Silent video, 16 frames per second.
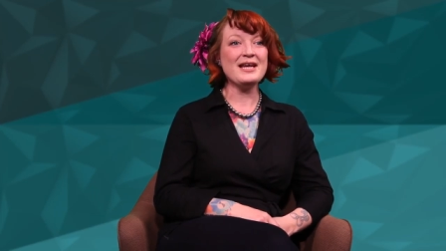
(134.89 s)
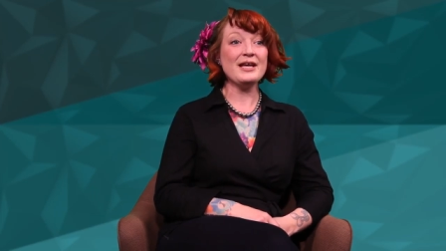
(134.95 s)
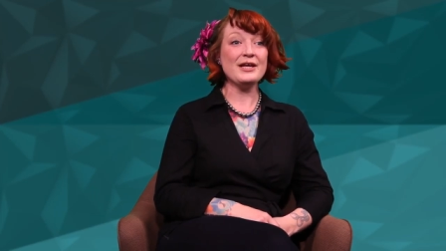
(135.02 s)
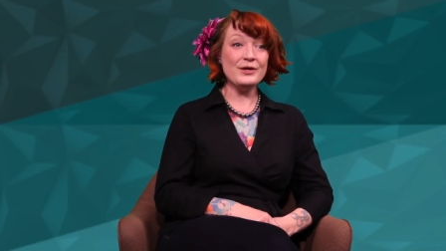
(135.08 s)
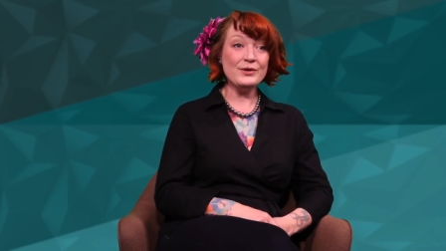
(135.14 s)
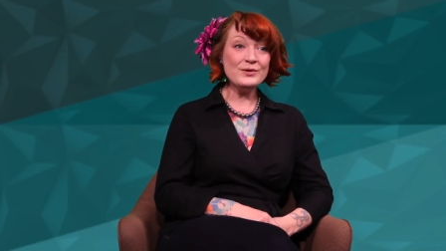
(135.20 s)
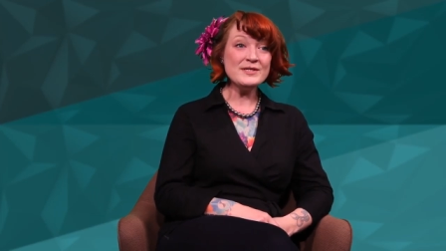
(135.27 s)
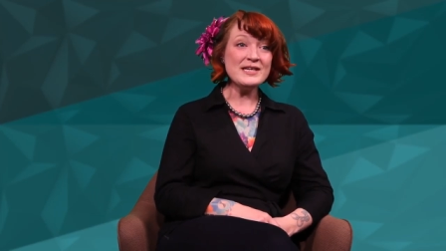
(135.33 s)

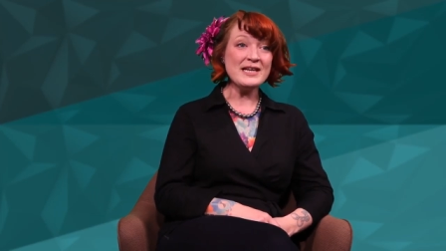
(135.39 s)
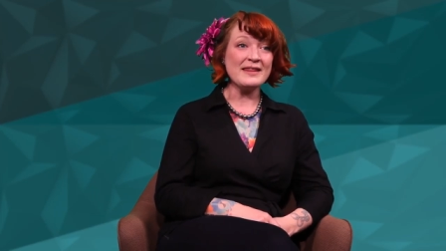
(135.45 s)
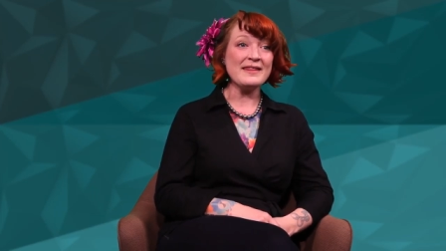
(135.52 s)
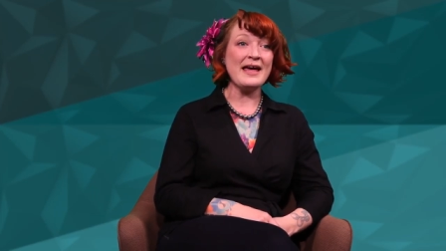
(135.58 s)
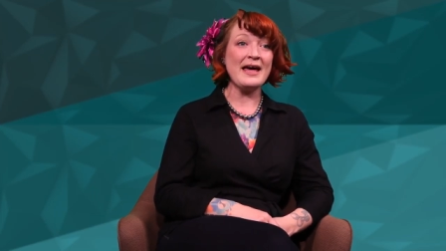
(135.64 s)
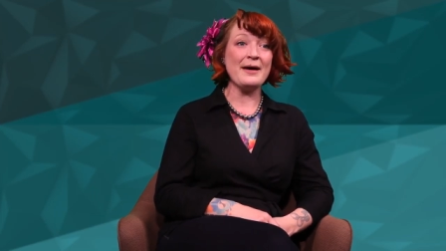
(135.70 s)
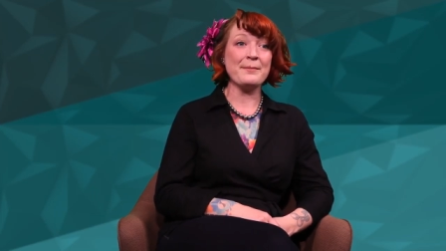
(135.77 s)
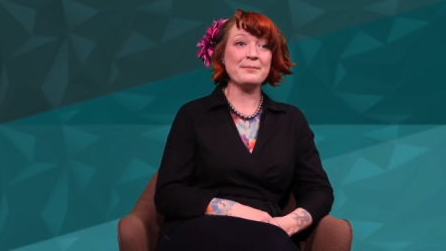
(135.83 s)
using
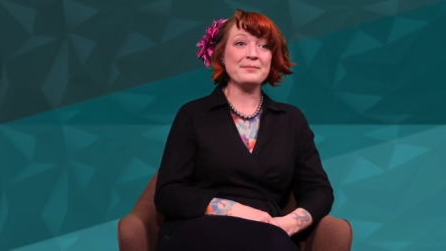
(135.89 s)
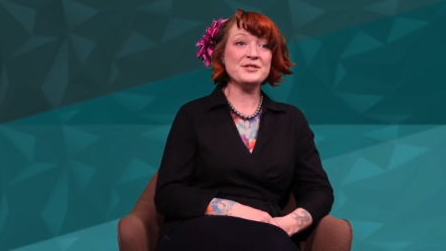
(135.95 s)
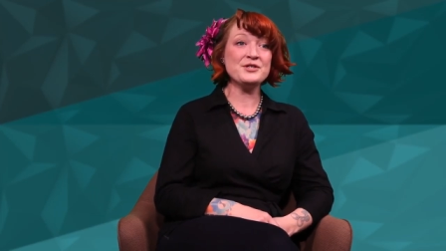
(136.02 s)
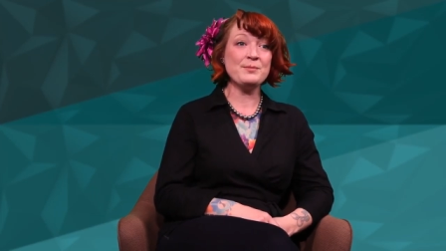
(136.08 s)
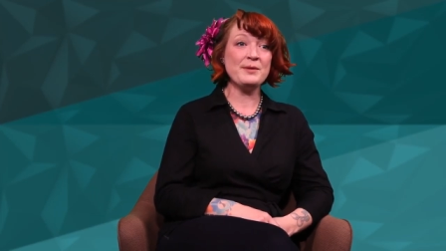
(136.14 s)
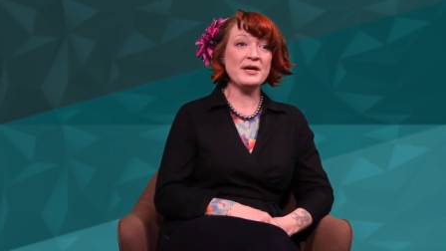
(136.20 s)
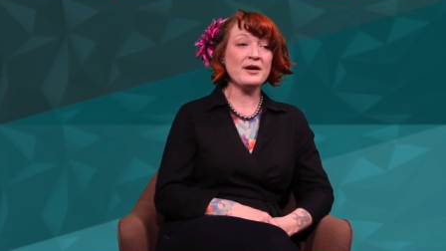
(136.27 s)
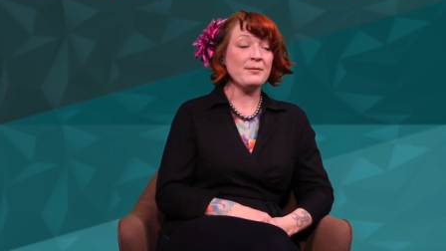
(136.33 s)
them to
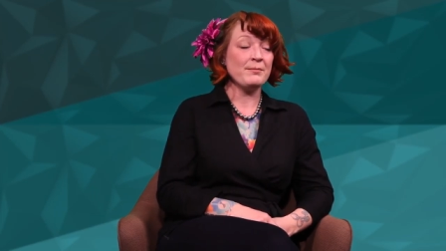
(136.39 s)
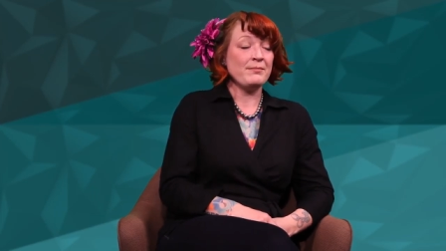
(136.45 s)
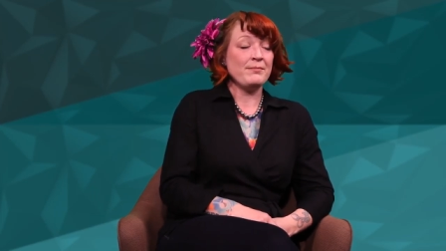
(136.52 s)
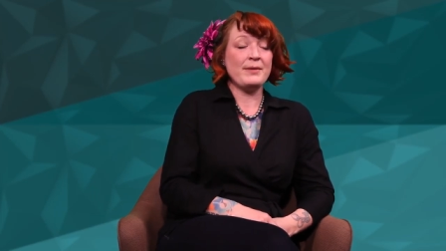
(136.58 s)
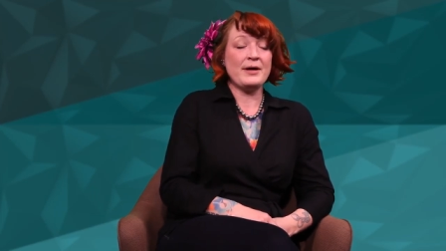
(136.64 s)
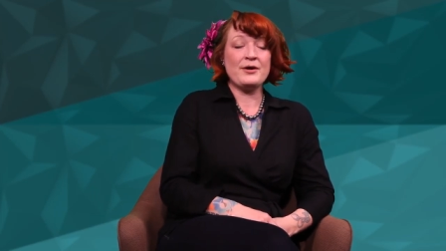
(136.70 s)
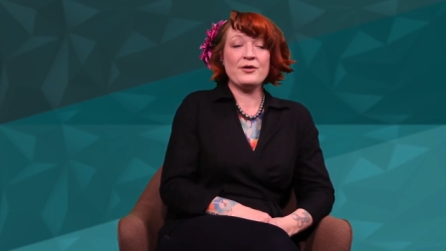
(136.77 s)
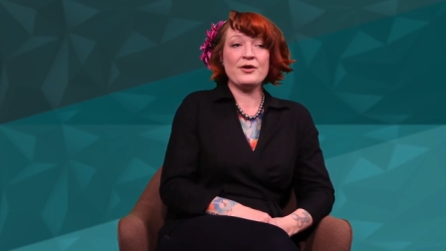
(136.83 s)
become
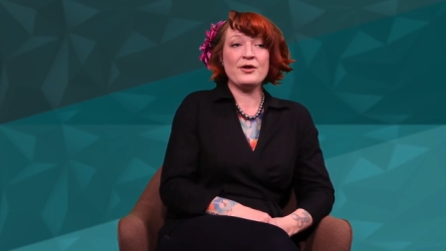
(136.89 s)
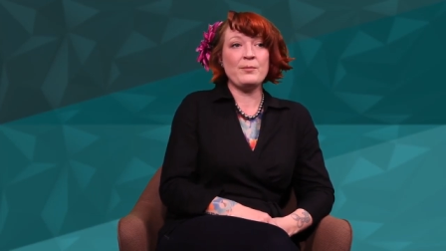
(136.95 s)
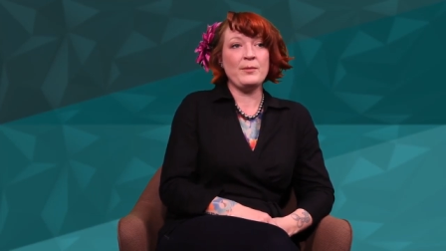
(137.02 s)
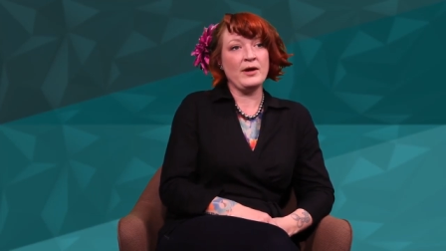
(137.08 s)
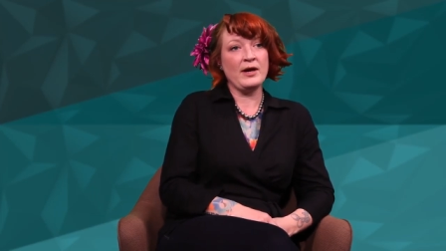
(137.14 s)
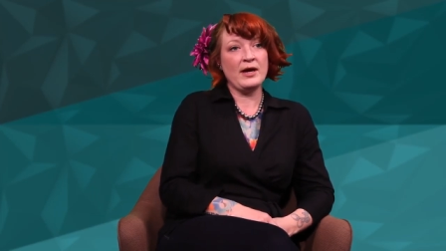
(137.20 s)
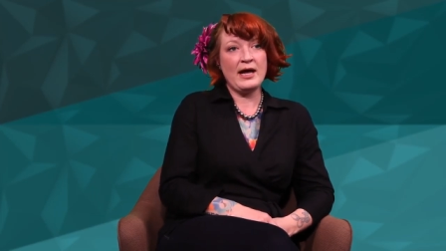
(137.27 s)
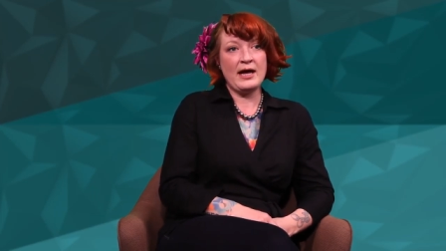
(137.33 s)
better
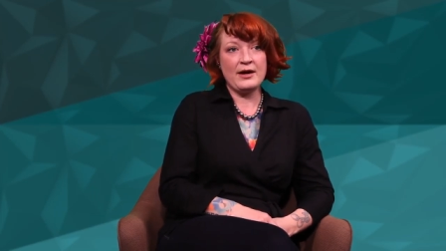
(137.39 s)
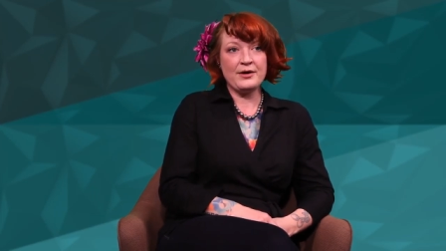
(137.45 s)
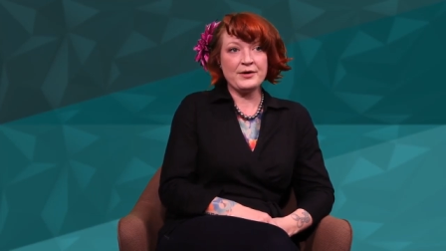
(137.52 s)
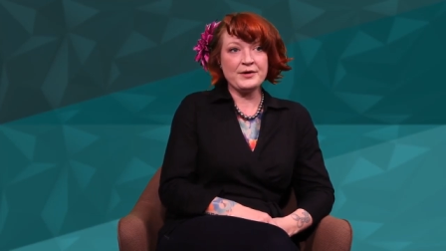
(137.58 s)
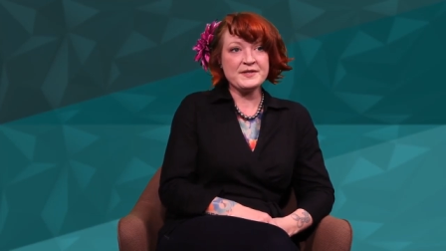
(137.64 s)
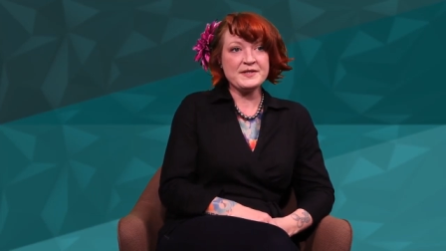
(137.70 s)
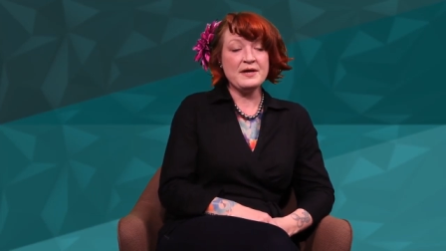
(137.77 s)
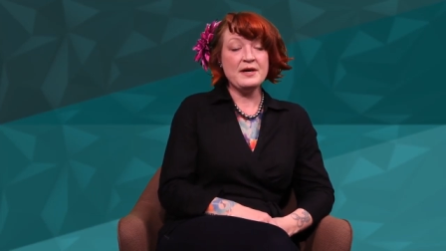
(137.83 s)

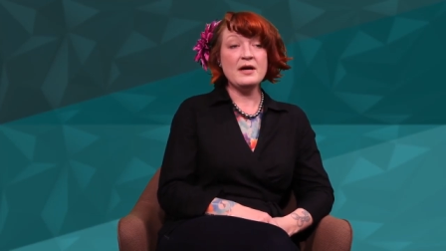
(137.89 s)
communicators,